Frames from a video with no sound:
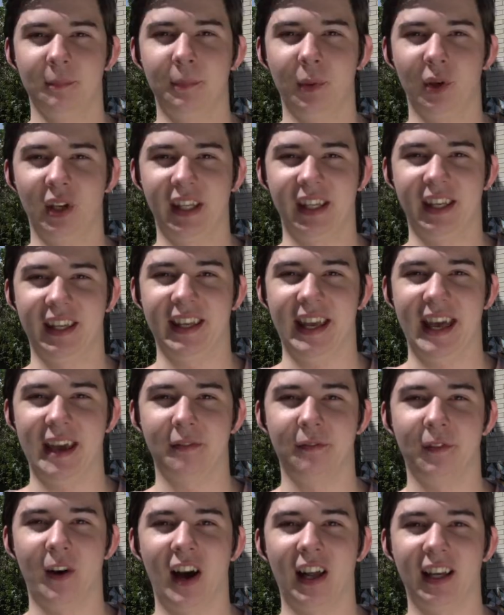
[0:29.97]
Bullying
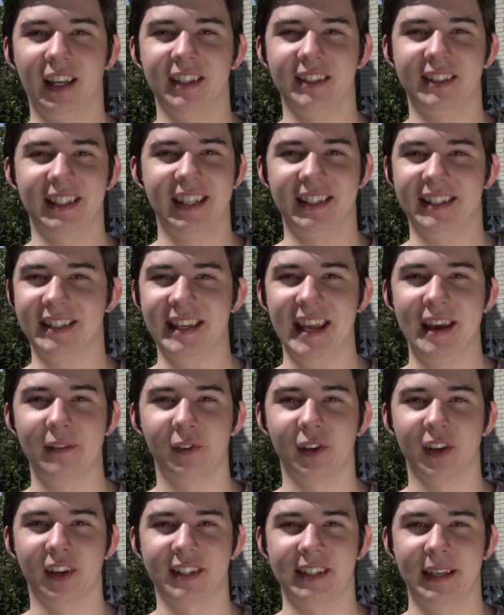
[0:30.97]
and violence is
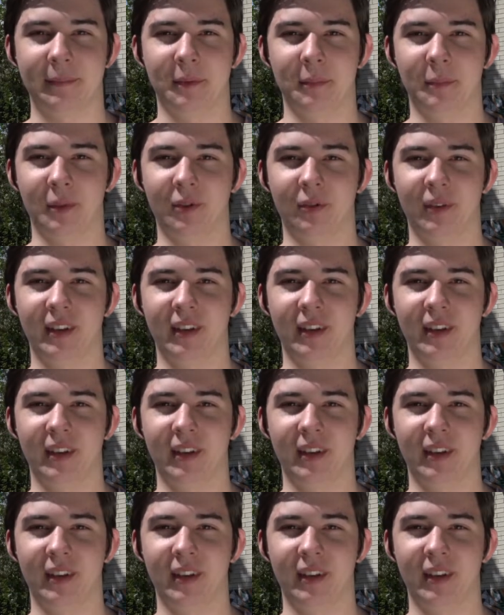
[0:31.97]
never acceptable.